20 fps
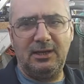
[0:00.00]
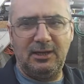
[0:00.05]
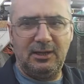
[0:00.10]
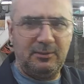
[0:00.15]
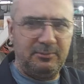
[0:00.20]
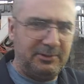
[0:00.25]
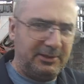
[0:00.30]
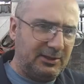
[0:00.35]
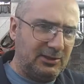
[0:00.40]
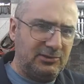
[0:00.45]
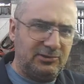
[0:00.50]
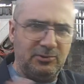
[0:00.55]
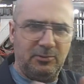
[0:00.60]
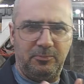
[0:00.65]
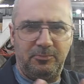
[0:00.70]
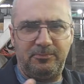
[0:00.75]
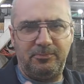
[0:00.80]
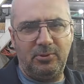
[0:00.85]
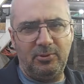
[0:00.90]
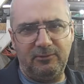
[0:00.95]
because you'll
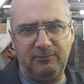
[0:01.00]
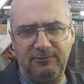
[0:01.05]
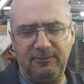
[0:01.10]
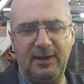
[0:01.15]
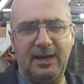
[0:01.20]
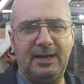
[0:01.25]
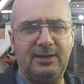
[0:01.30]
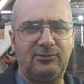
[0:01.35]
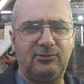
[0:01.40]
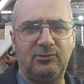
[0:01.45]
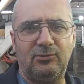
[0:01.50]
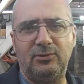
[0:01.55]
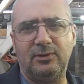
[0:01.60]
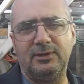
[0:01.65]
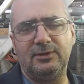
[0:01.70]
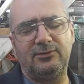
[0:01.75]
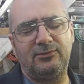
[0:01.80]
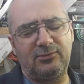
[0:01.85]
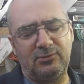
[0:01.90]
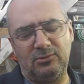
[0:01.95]
put flats on
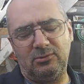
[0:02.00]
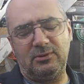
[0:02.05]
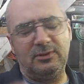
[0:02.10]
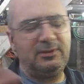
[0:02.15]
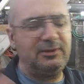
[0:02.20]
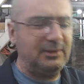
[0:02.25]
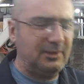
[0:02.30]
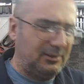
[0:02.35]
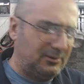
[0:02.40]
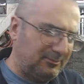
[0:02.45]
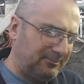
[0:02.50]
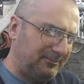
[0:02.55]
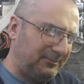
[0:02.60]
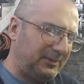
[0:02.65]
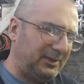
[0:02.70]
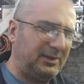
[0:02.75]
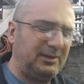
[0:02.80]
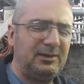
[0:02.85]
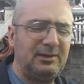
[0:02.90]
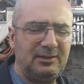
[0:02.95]
it, so on,
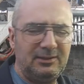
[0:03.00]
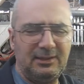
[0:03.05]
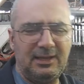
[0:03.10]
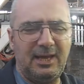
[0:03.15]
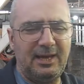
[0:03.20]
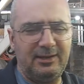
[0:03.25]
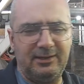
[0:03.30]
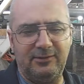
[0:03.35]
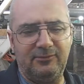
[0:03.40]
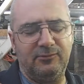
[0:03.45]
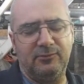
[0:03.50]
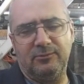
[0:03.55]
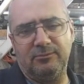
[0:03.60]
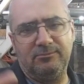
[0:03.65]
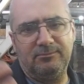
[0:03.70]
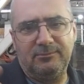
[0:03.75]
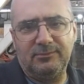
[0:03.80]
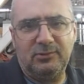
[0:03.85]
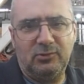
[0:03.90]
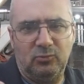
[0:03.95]
a lot of different
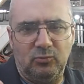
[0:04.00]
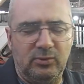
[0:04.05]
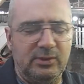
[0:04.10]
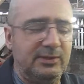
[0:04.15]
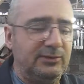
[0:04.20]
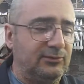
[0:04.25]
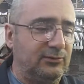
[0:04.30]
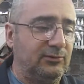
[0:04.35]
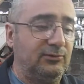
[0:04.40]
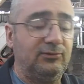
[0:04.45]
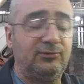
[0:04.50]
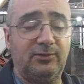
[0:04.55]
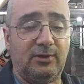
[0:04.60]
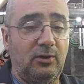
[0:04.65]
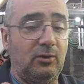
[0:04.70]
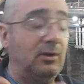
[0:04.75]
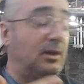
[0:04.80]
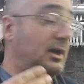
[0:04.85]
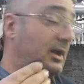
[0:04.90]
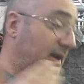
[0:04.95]
reasons.
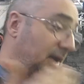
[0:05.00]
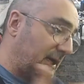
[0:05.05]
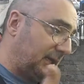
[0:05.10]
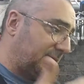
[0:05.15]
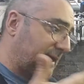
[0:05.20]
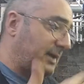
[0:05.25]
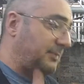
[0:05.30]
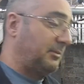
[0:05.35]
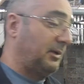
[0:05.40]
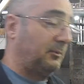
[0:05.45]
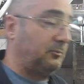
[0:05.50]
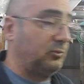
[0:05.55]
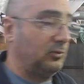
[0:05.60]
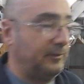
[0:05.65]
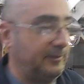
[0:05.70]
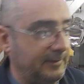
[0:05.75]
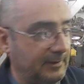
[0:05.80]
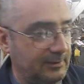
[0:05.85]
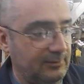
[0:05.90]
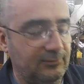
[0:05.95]
So I came up with
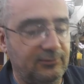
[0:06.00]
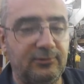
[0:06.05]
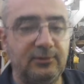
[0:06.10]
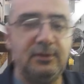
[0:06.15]
this.